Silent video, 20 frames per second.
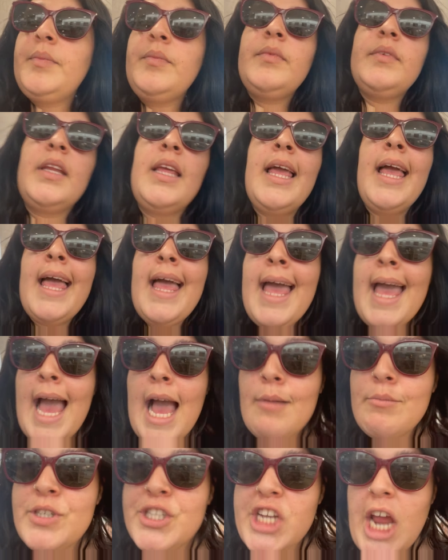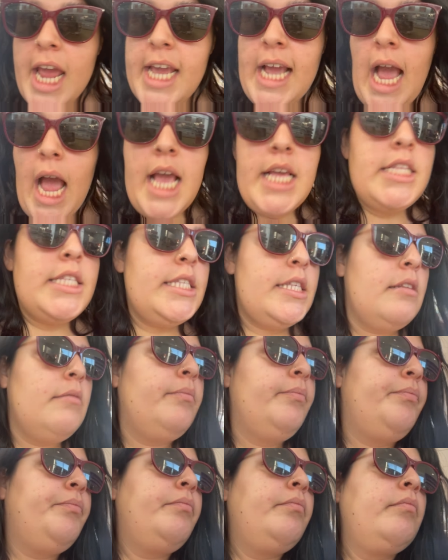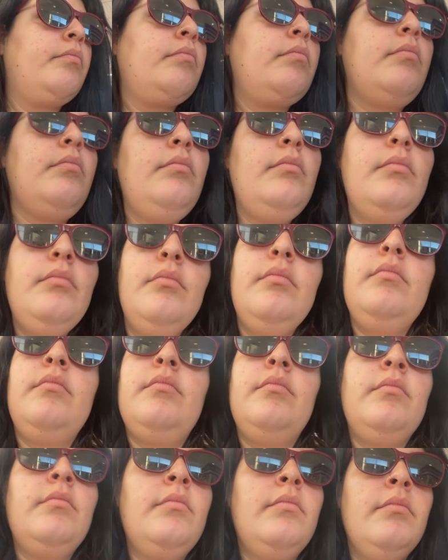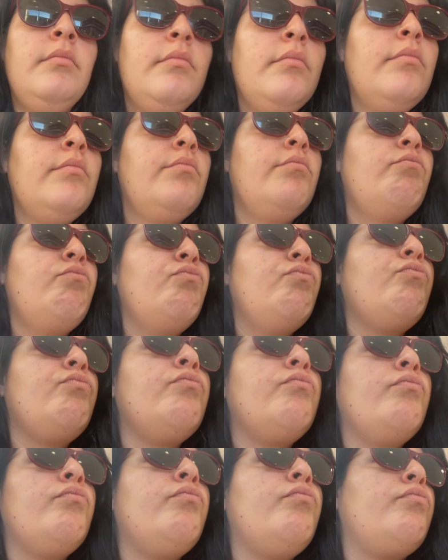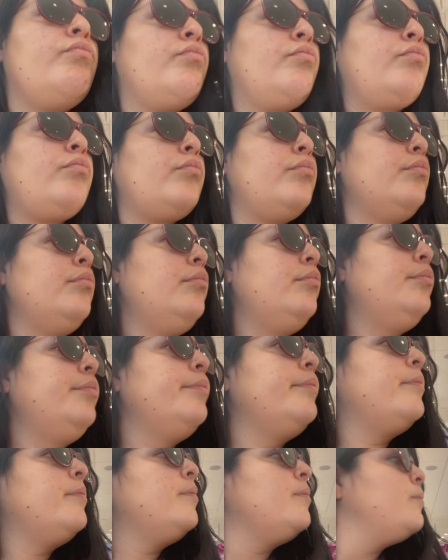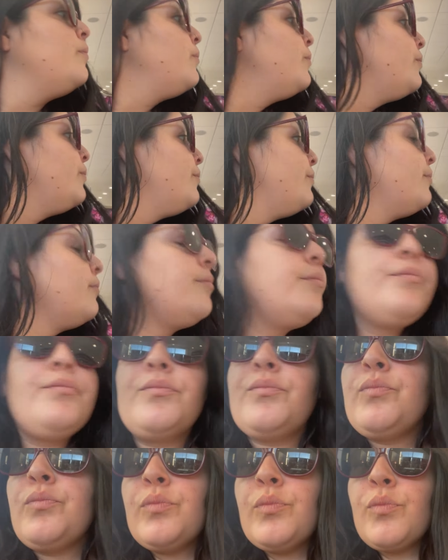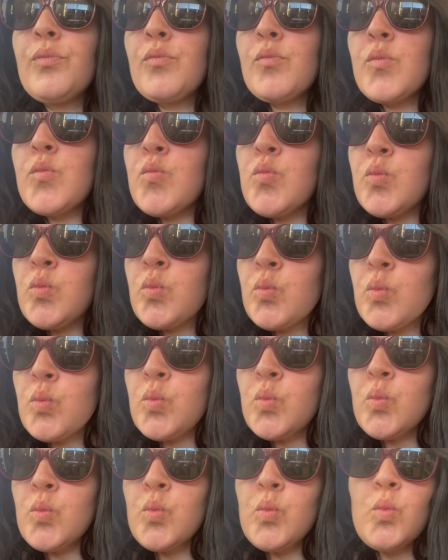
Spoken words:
No one is speaking in this clip.